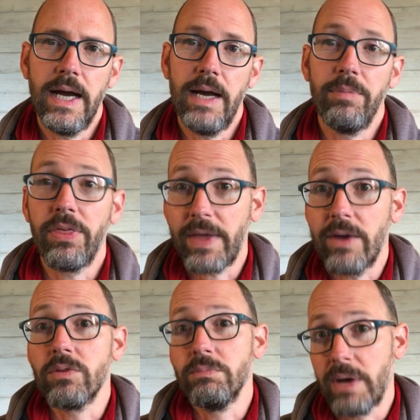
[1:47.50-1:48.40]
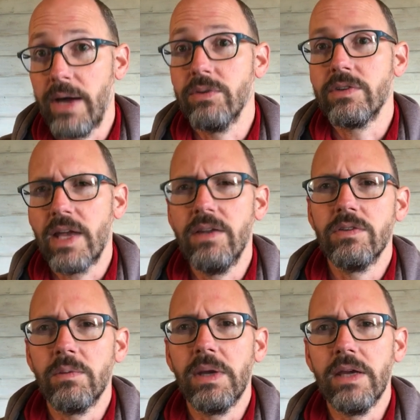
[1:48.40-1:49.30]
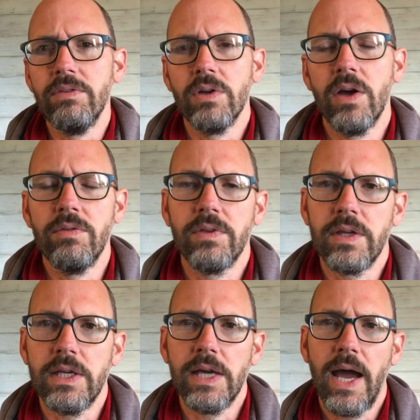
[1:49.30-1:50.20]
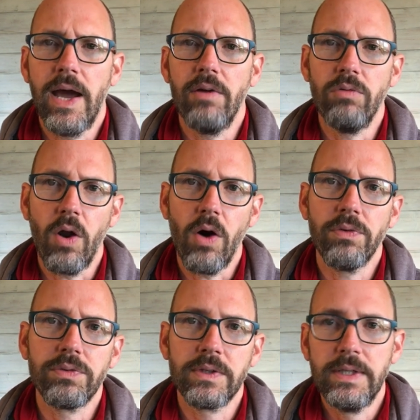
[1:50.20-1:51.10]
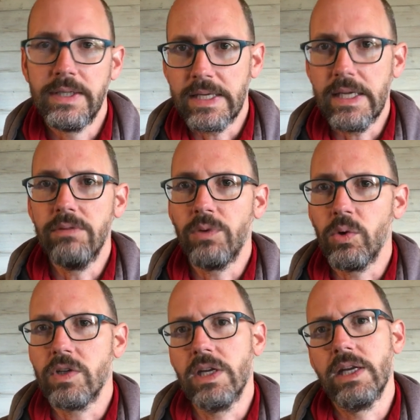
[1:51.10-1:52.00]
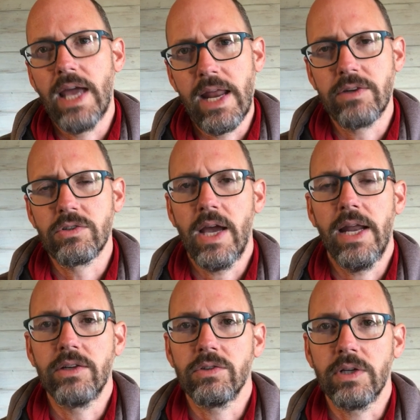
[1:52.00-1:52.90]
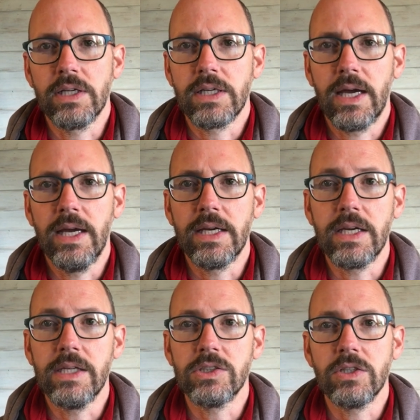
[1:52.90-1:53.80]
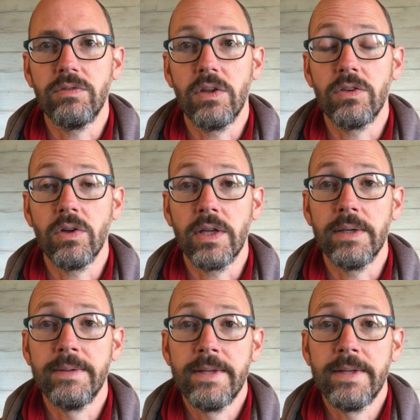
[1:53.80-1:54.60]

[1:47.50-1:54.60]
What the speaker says: The £1,000 tends to be if you go for the roll-off E14 electronic gear shift that's on it.